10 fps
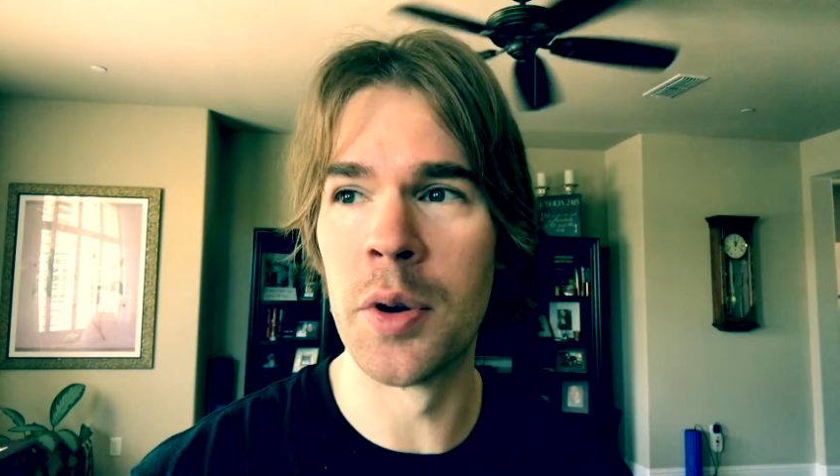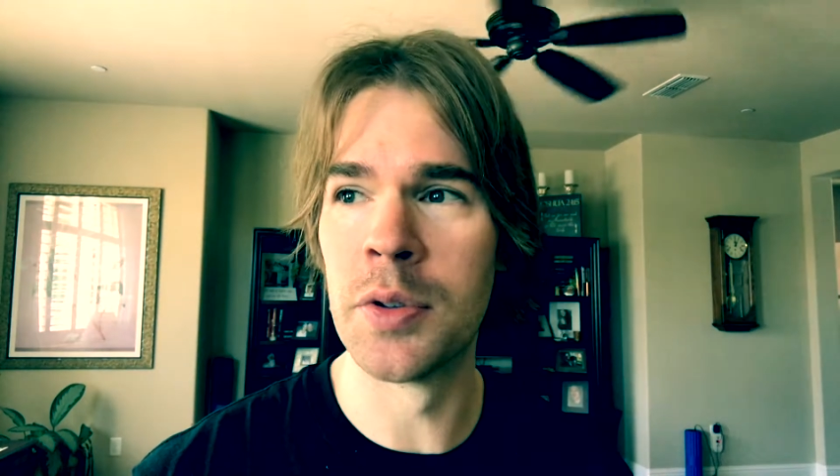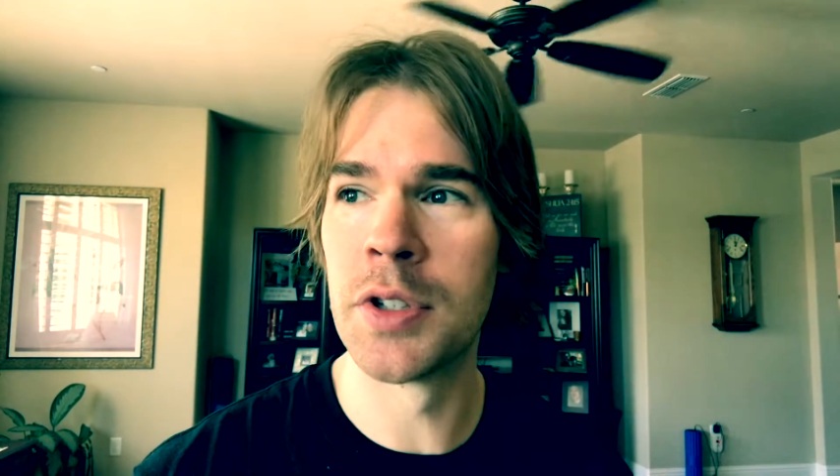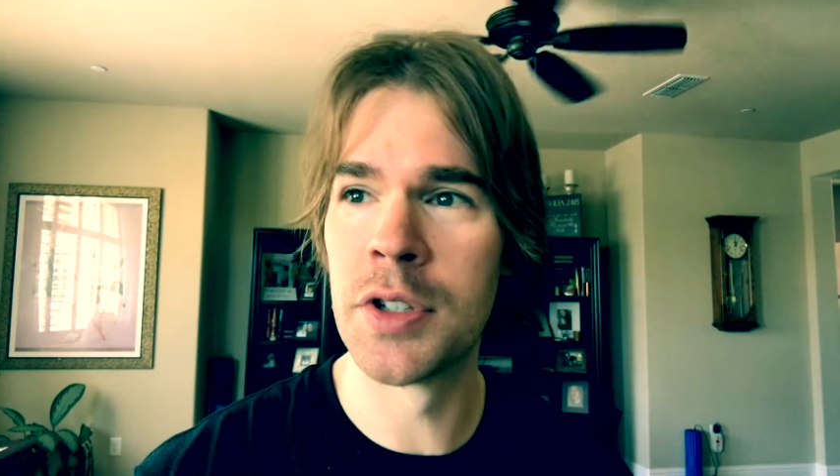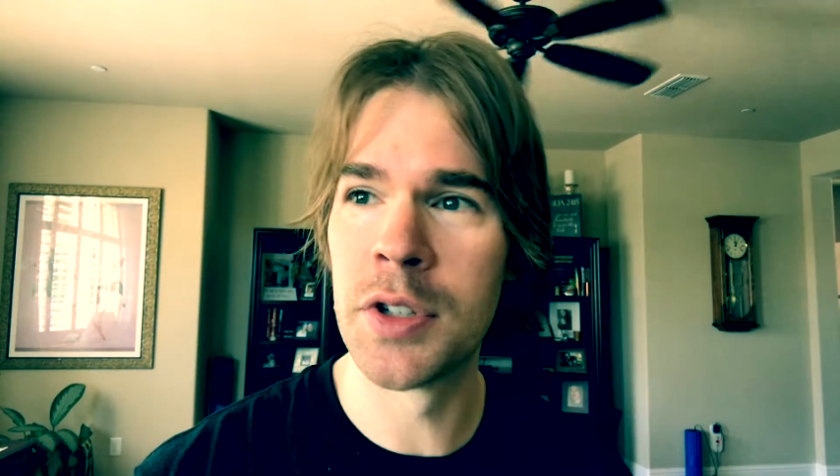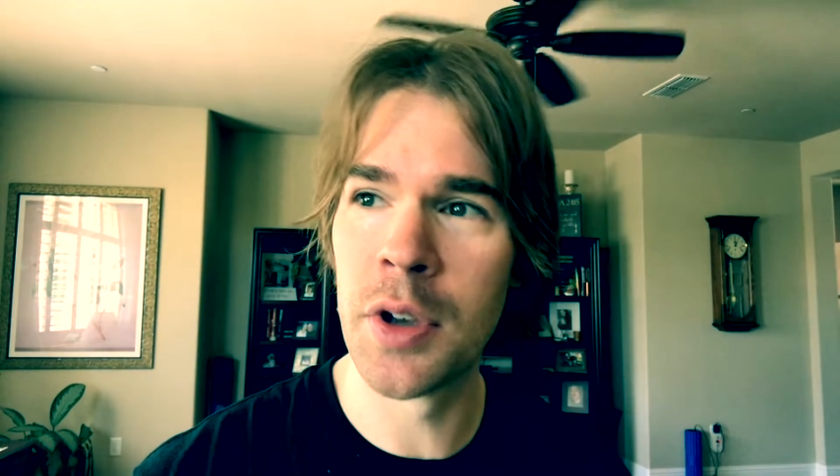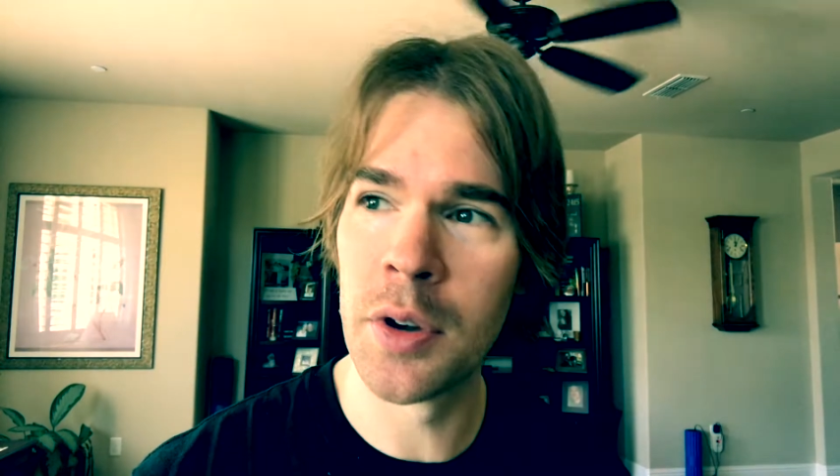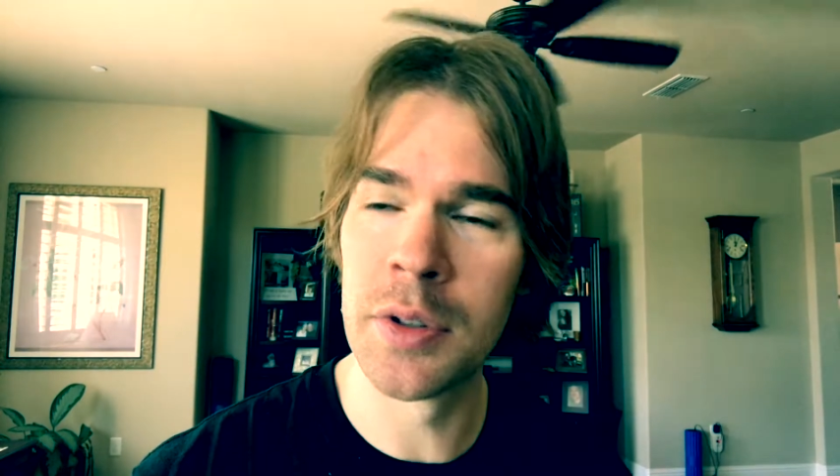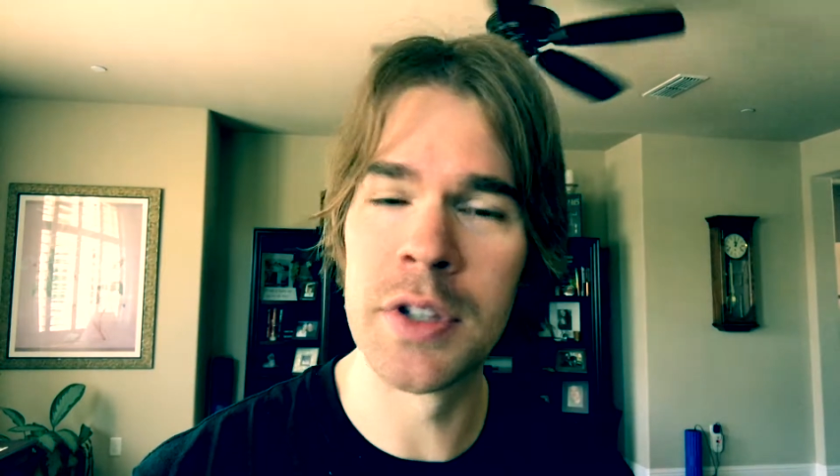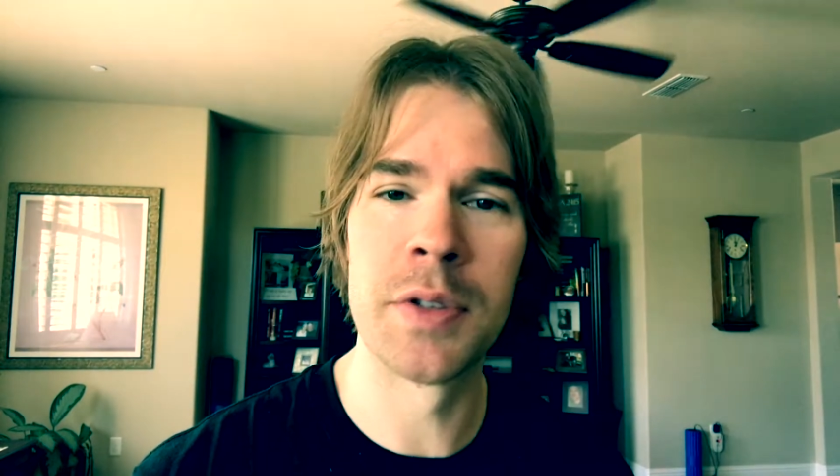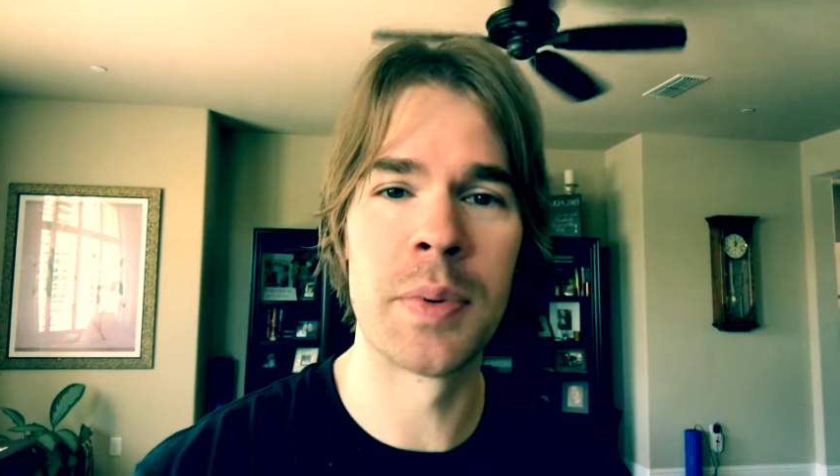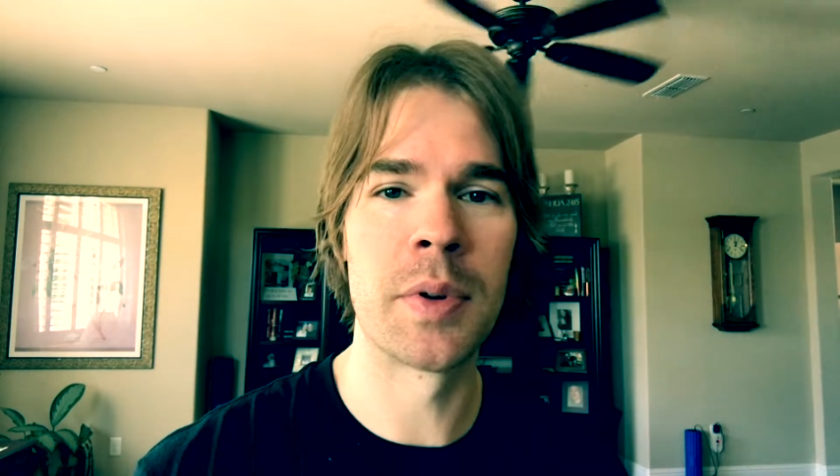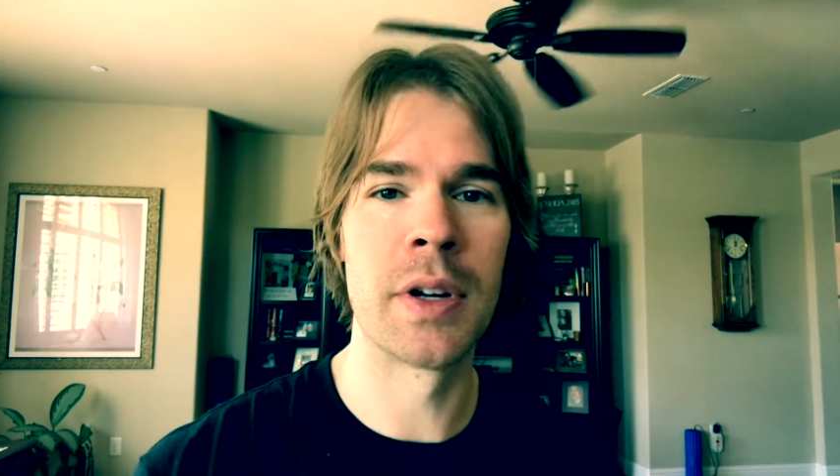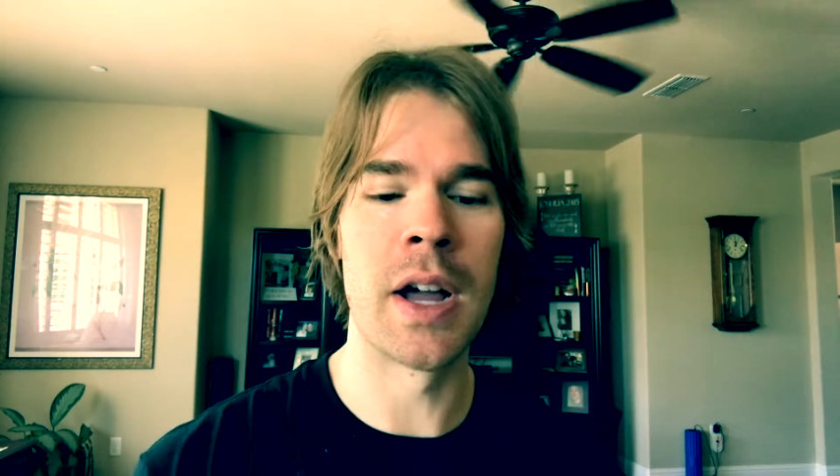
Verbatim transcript: so disappointed.